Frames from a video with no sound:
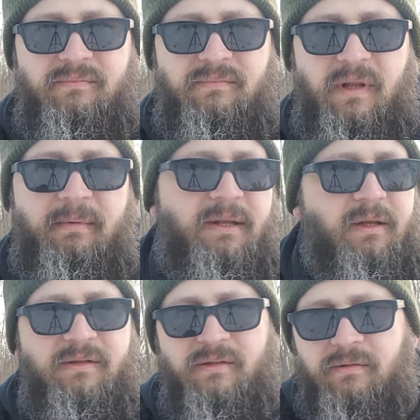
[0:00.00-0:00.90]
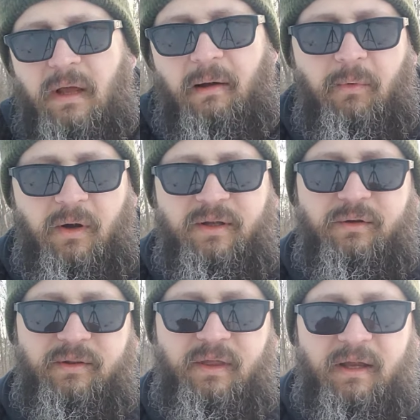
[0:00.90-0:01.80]
limitless on what you
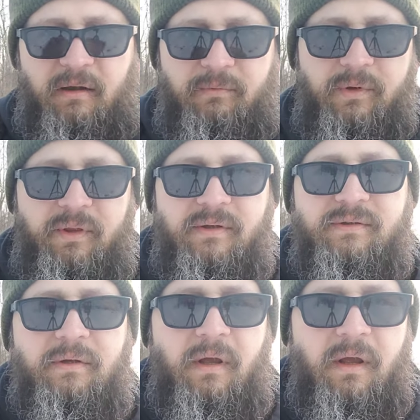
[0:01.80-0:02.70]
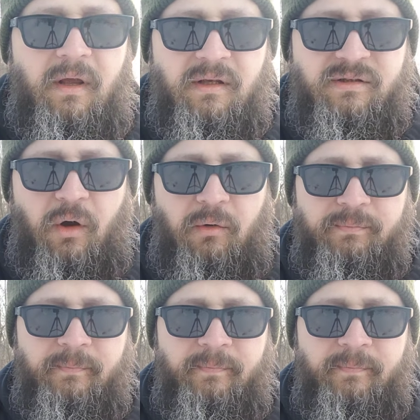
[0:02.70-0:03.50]
could think of with this. So